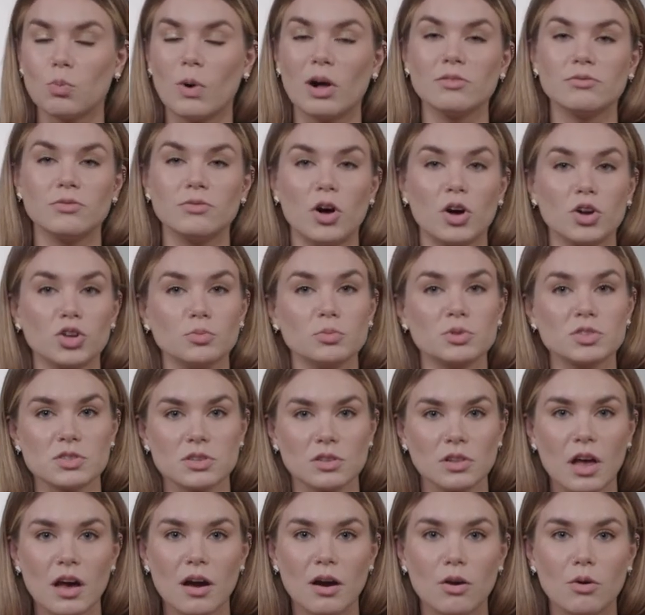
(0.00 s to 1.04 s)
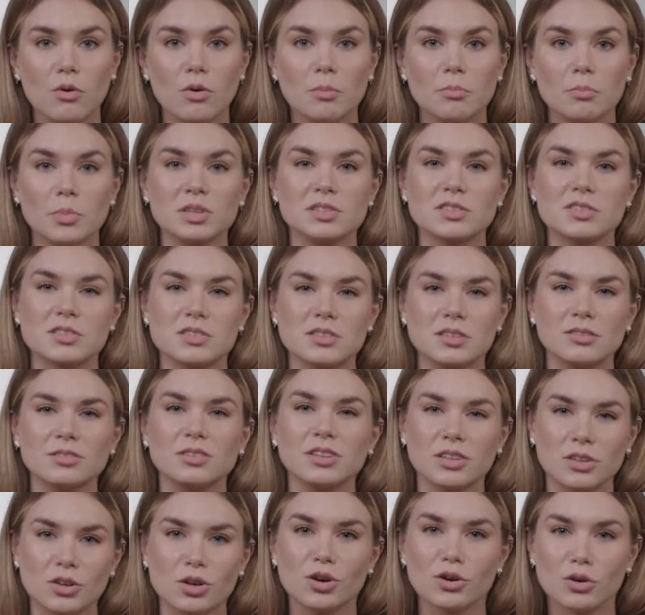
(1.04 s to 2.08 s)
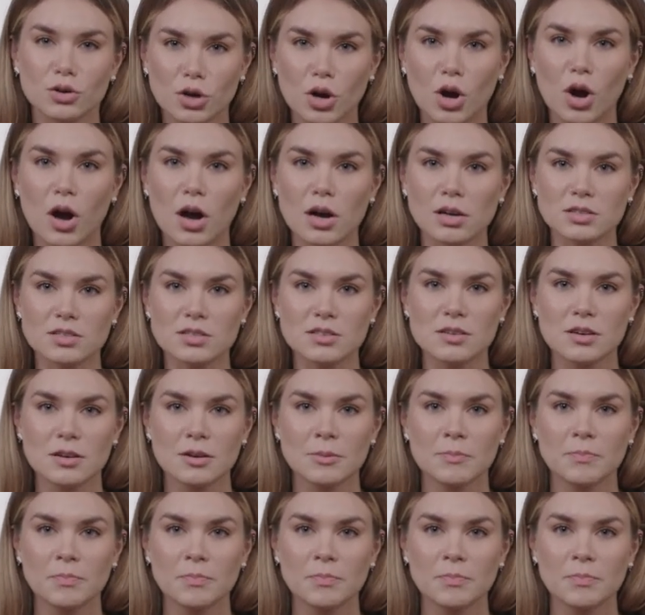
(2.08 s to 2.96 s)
while volume is low, but still incur cost.